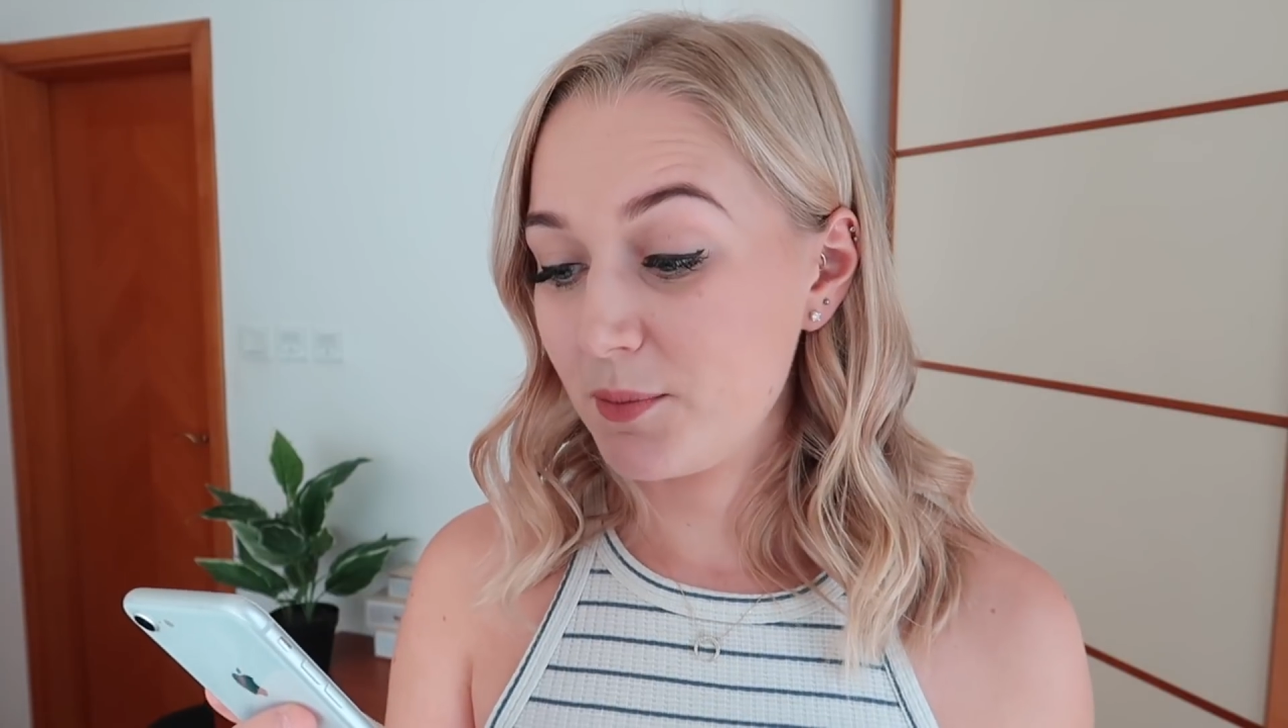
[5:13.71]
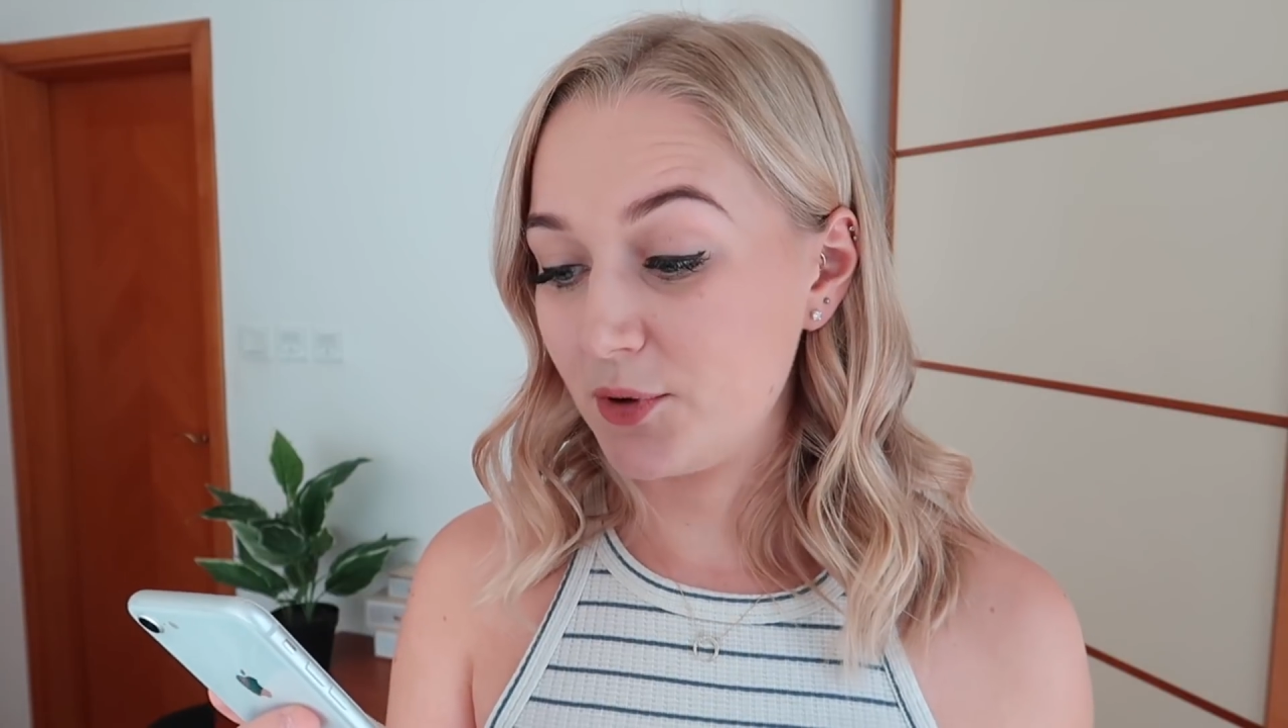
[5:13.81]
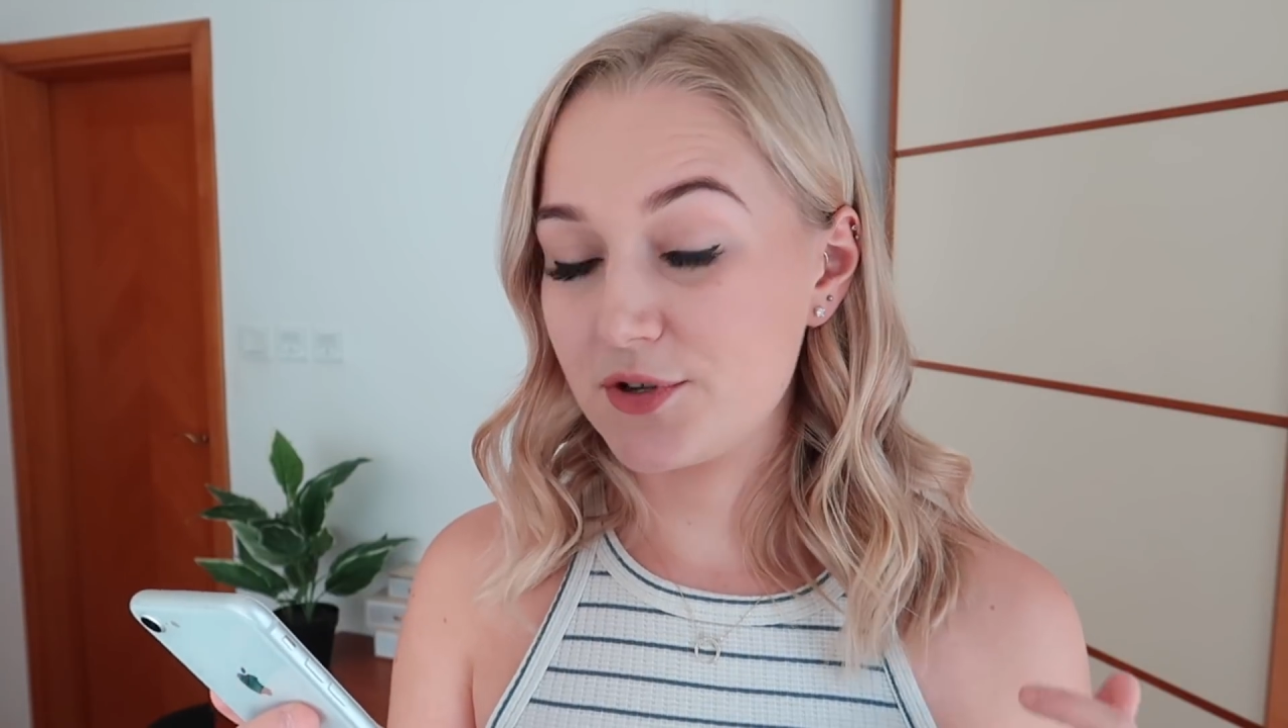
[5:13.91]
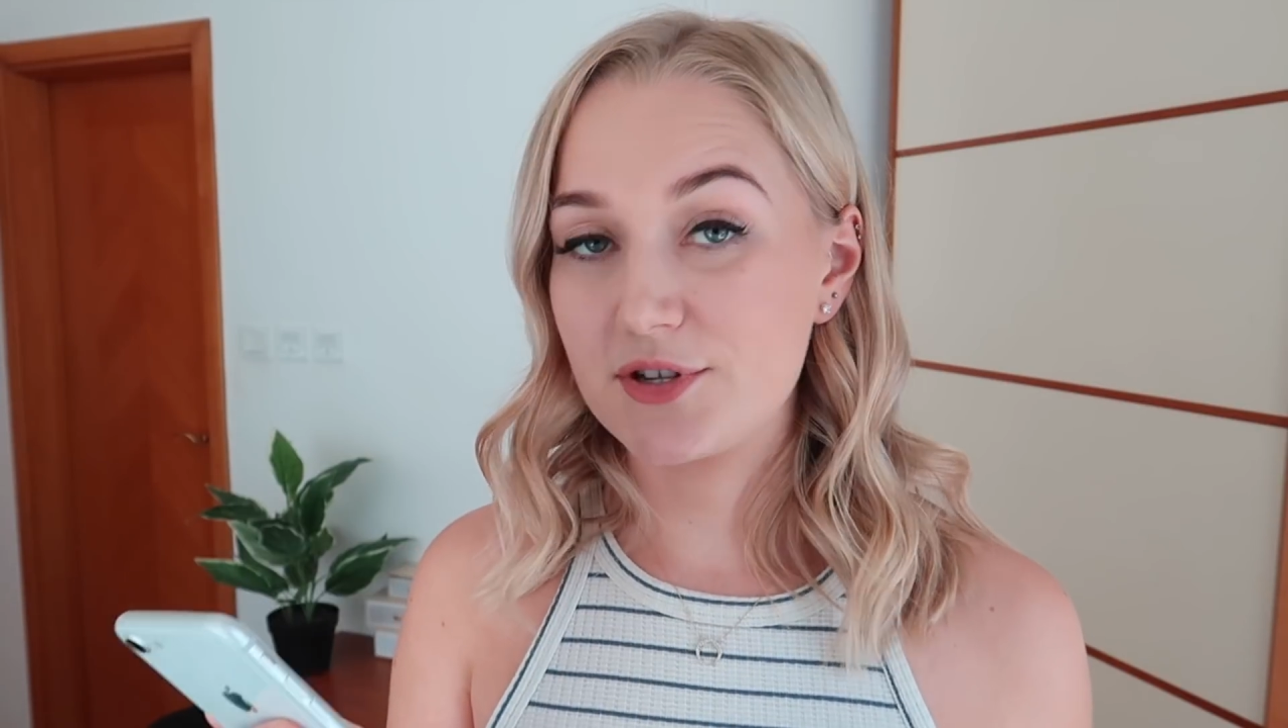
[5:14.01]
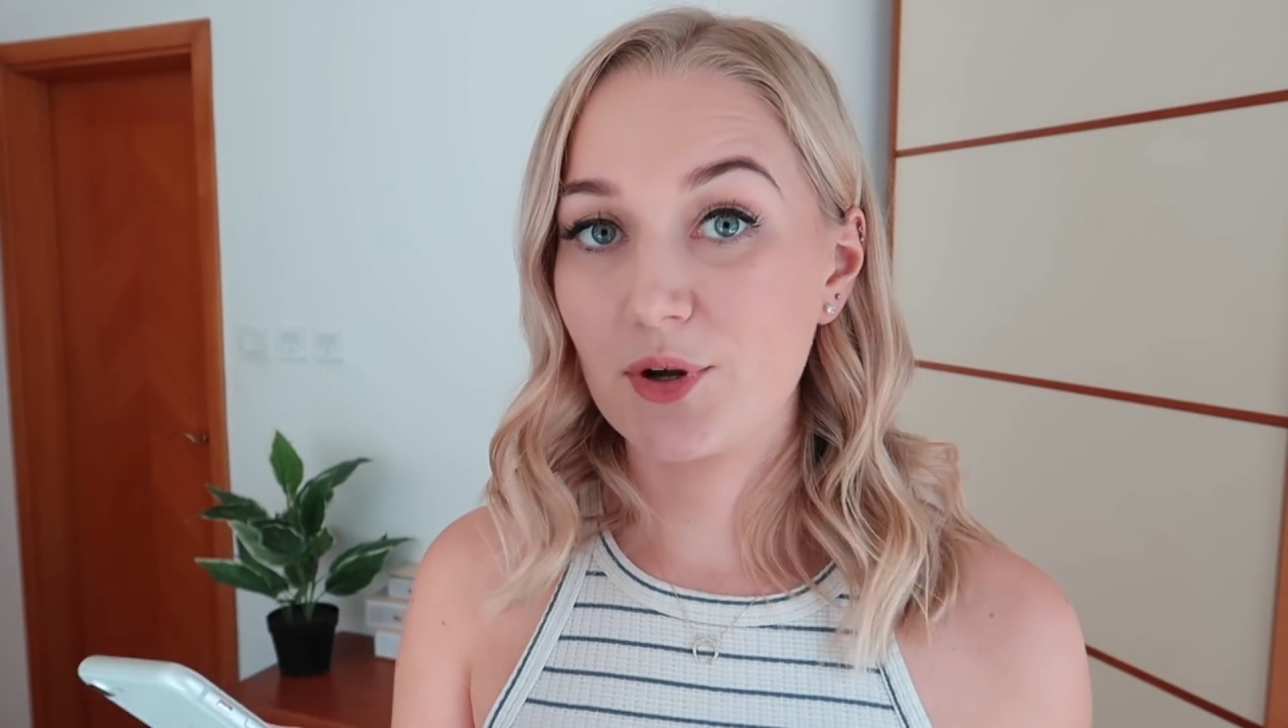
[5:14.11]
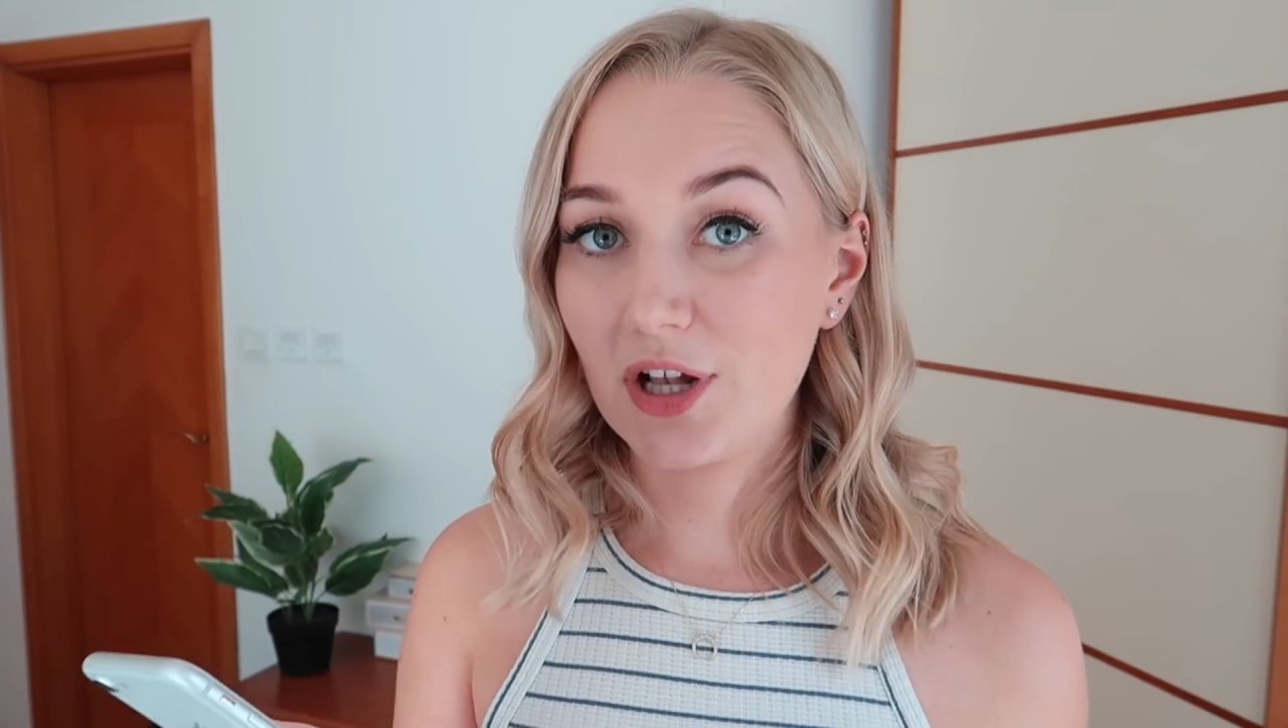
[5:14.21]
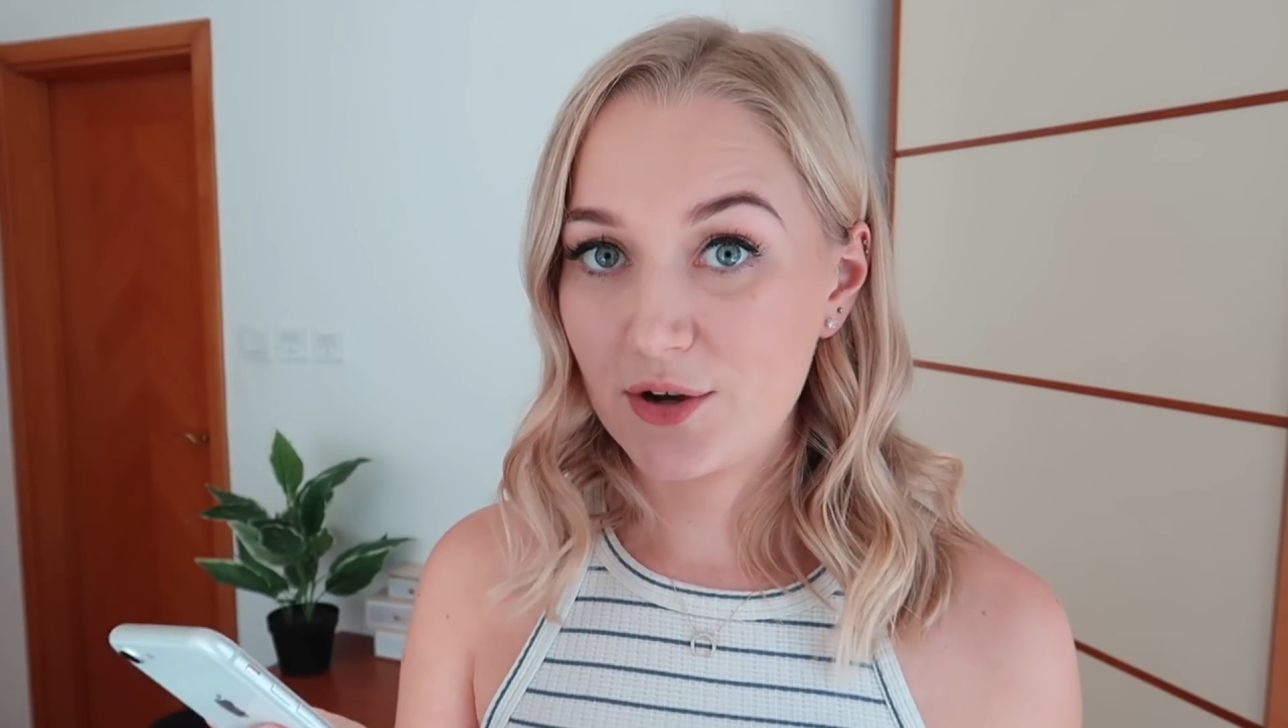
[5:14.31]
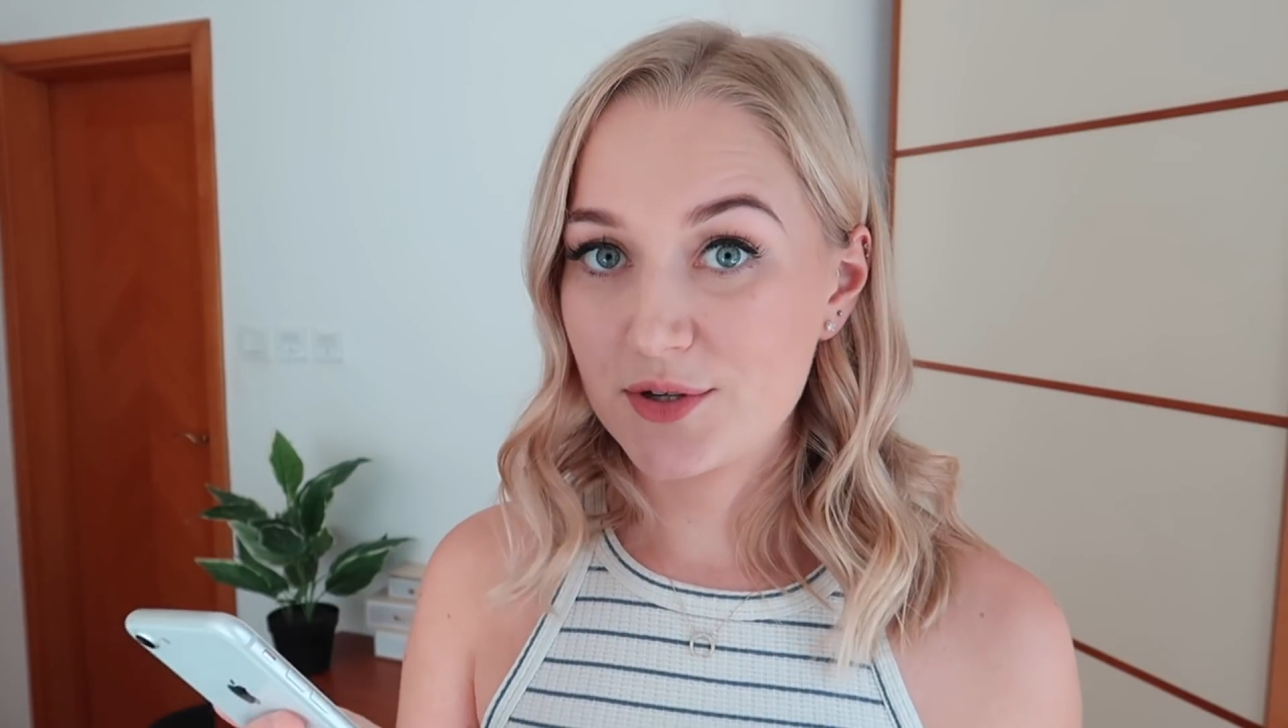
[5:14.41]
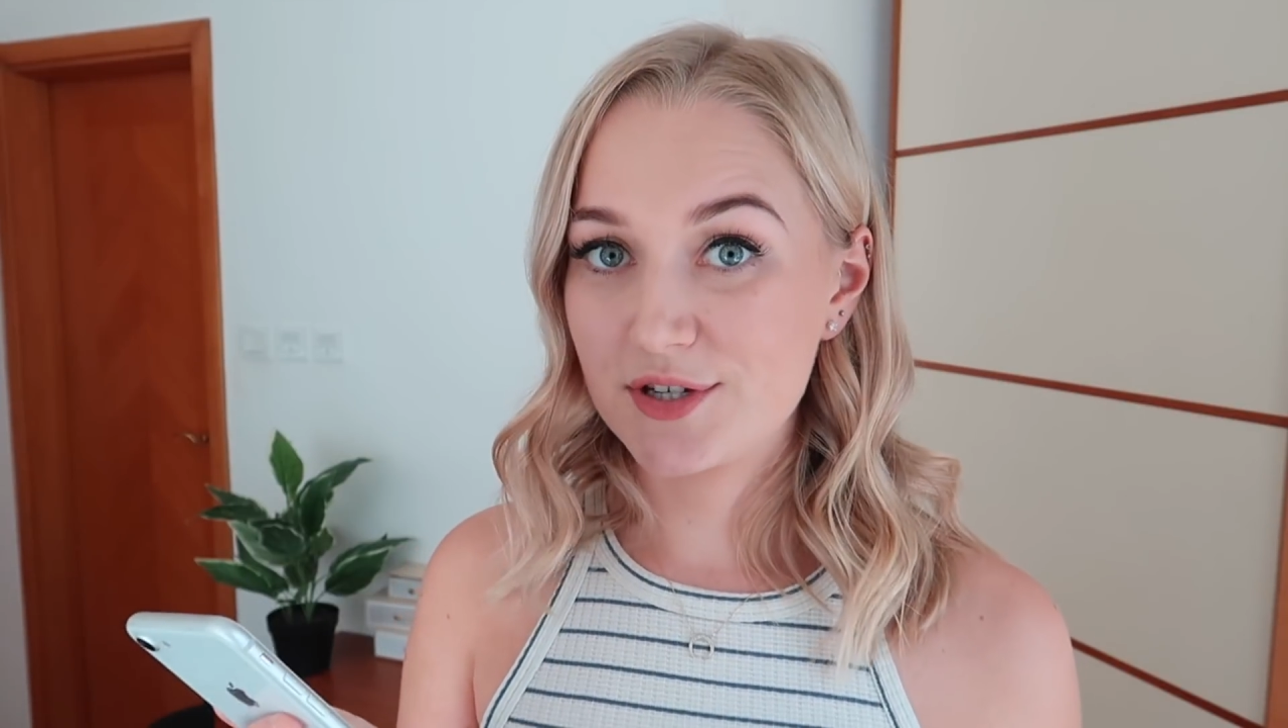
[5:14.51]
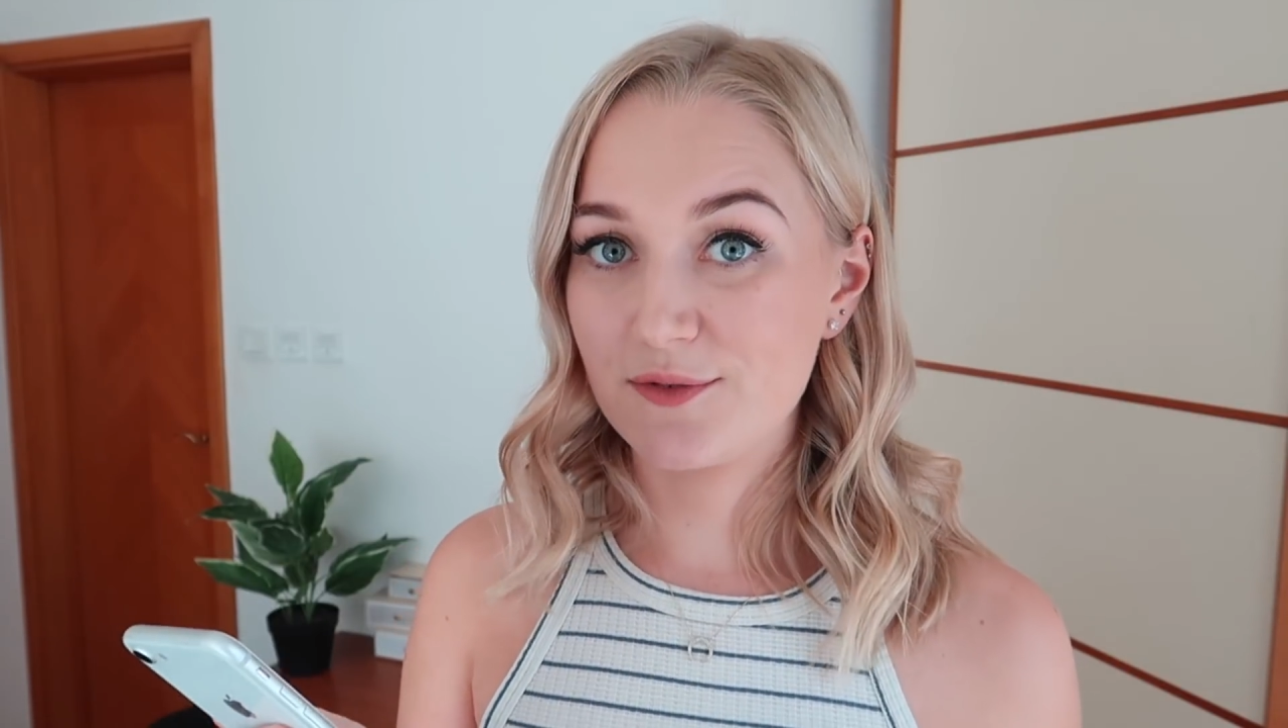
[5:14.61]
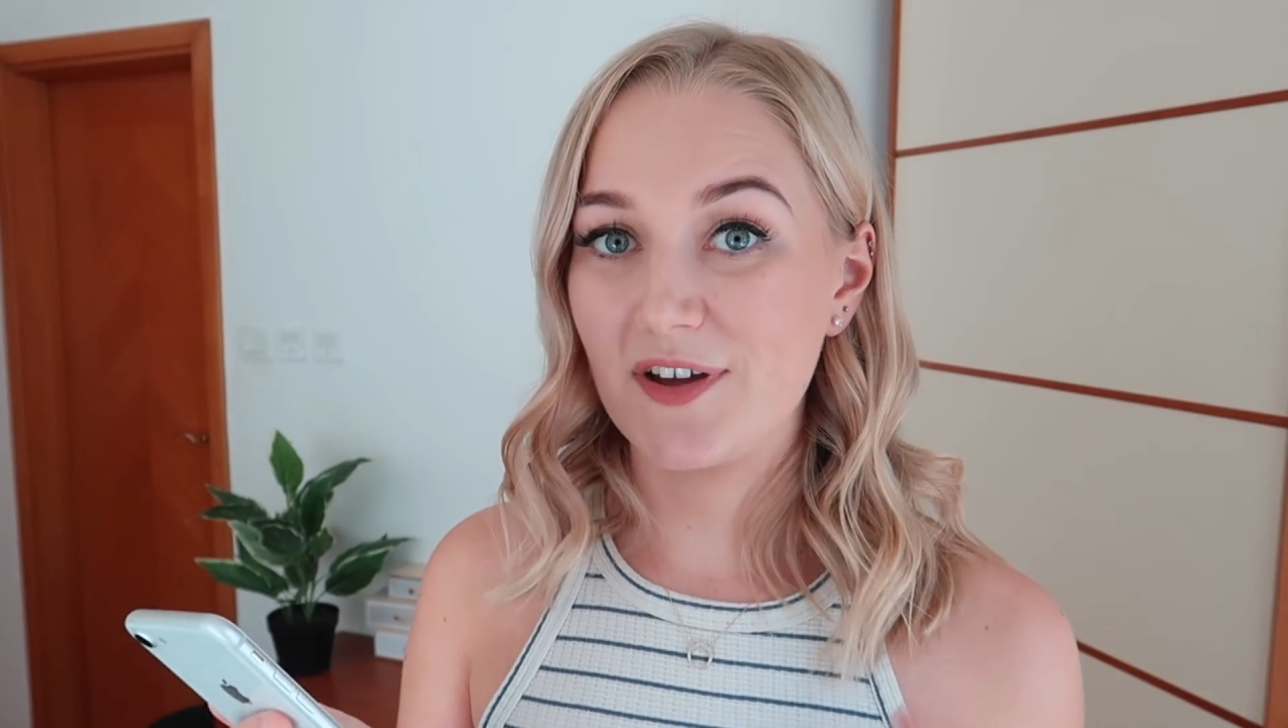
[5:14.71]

but also close to